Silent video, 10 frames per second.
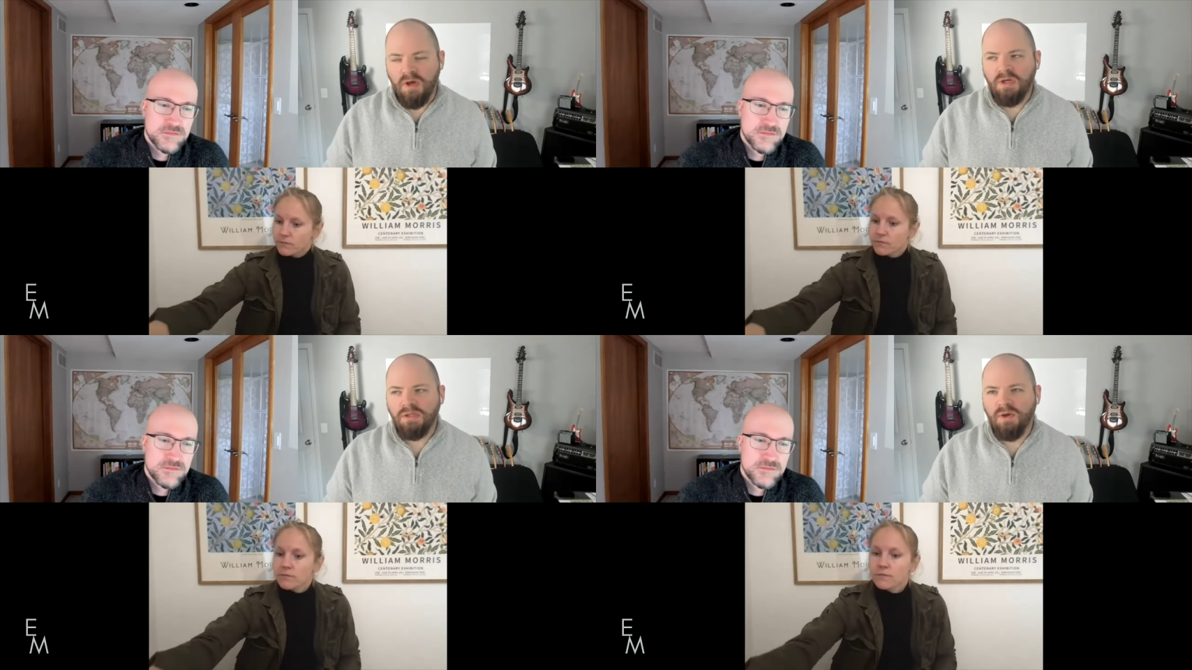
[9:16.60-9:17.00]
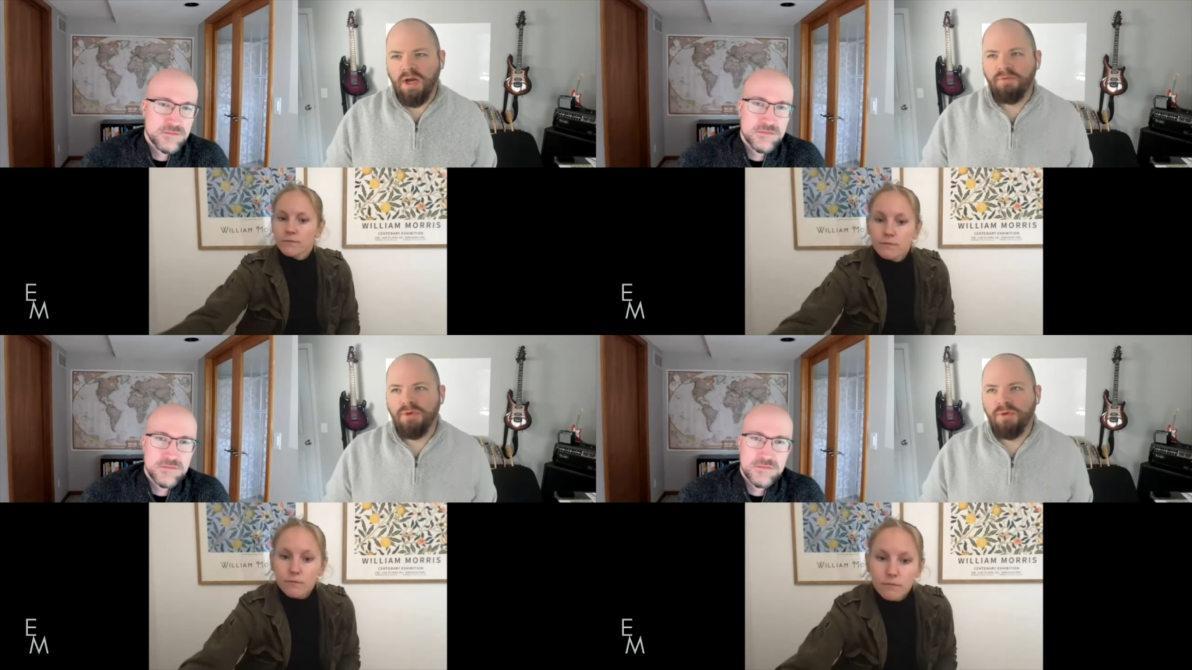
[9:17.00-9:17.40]
Speaker 1: so
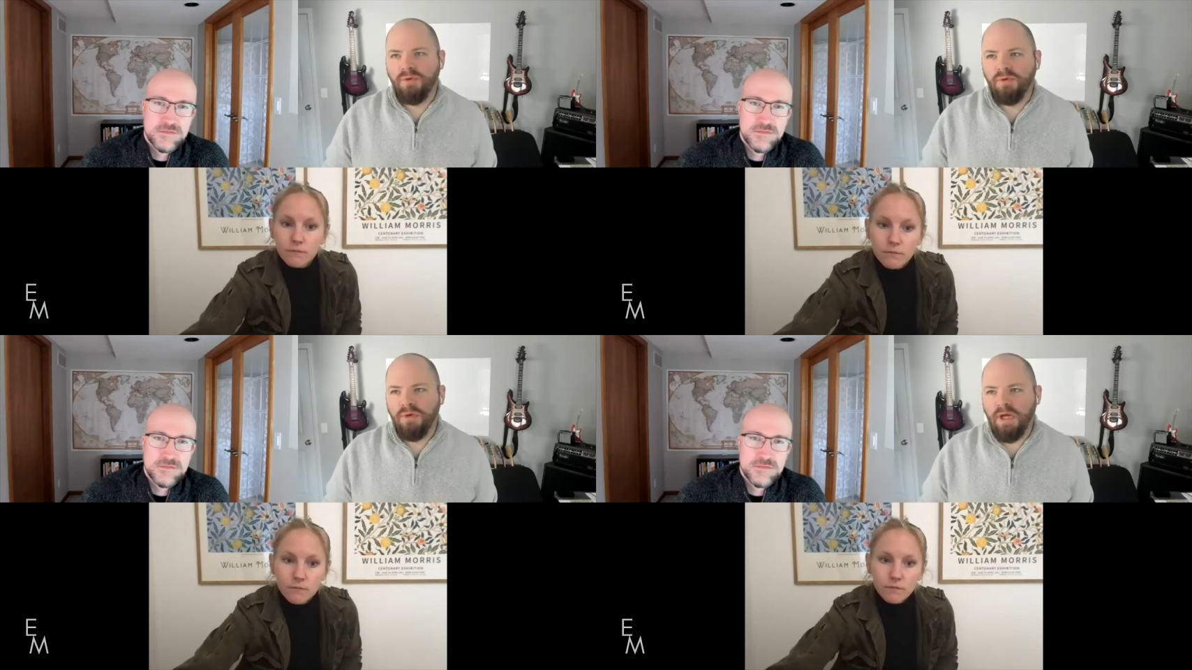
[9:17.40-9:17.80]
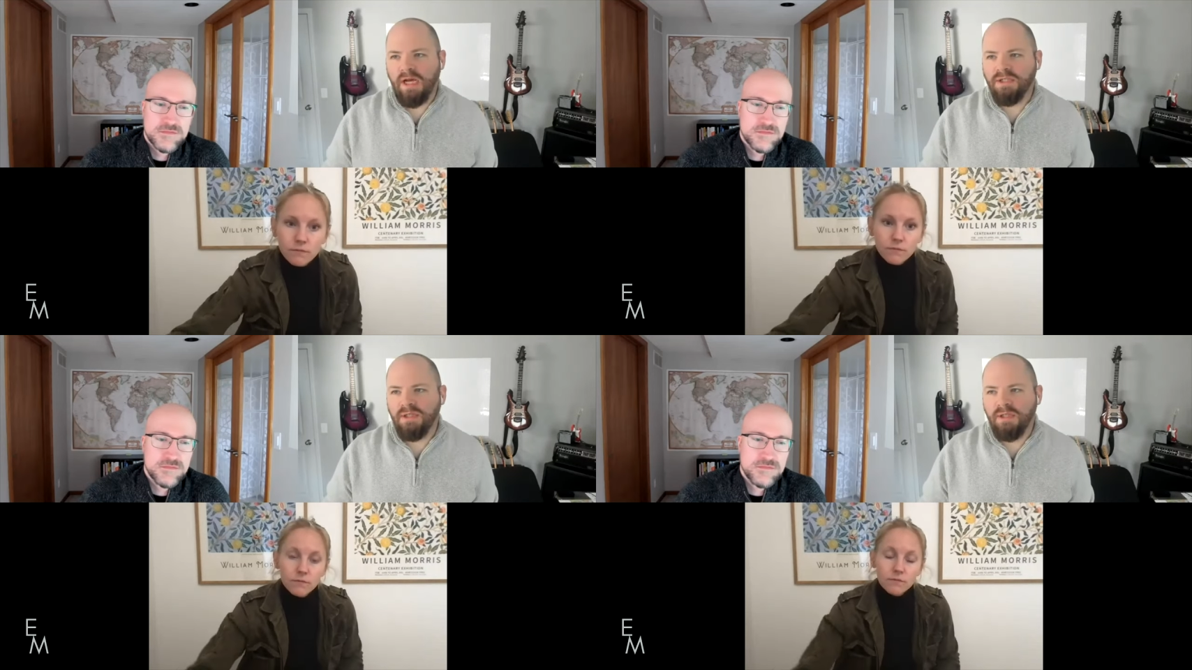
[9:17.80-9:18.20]
have you
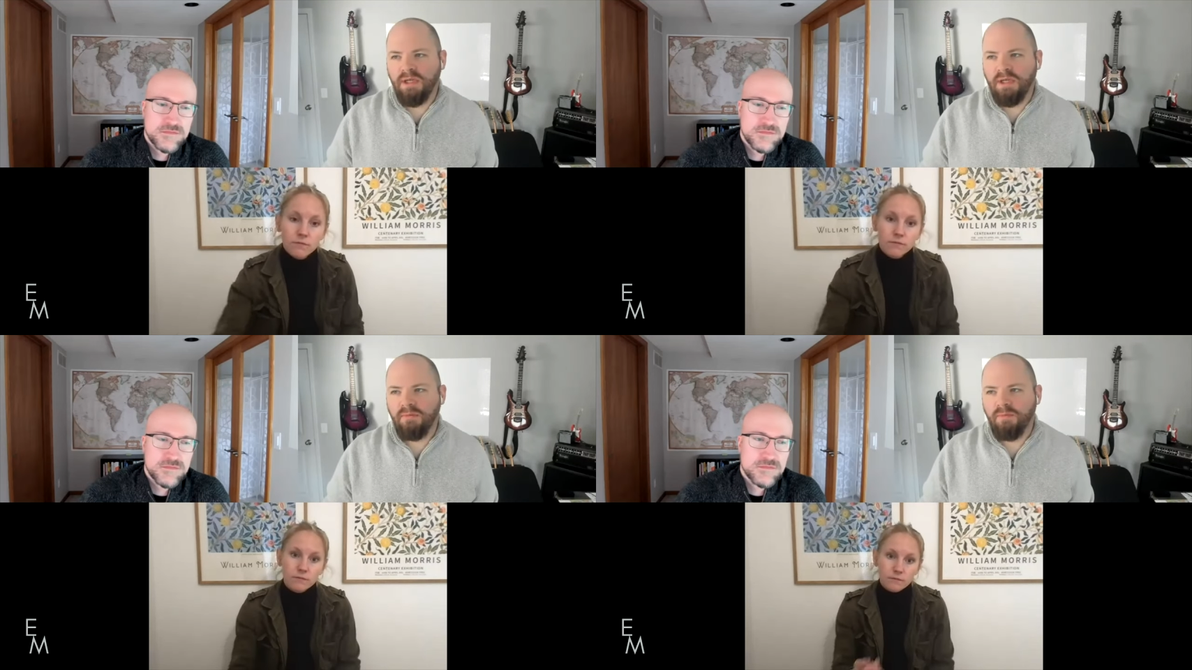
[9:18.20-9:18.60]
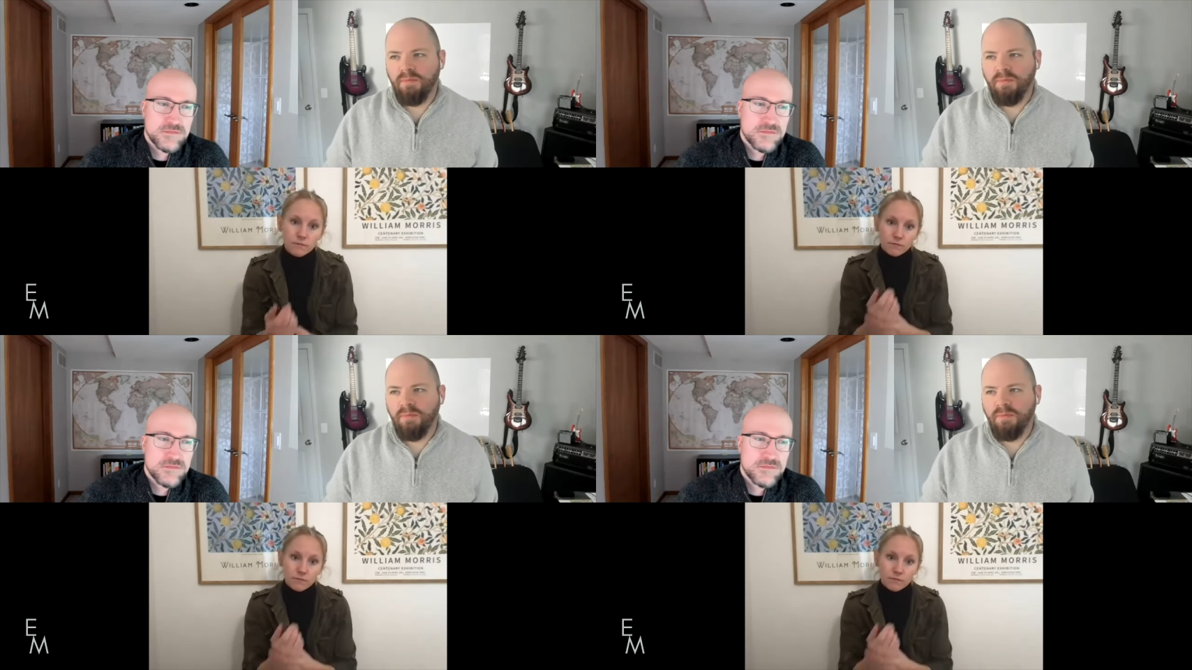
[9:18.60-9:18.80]
actually